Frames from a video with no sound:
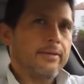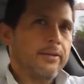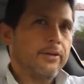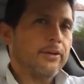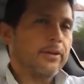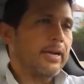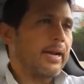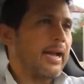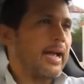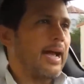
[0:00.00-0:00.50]

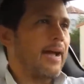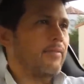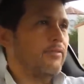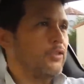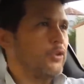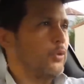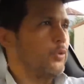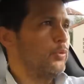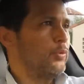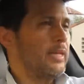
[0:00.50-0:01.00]
you're going to have
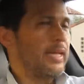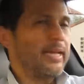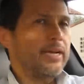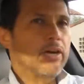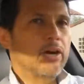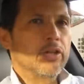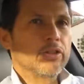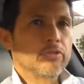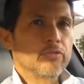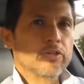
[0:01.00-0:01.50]
to
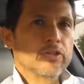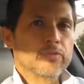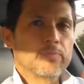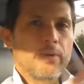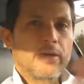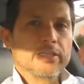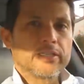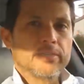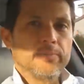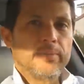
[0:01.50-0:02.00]
take on the
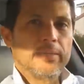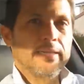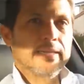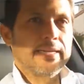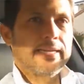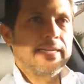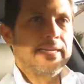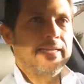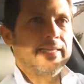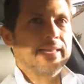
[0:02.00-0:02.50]

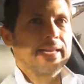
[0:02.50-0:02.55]
responsibility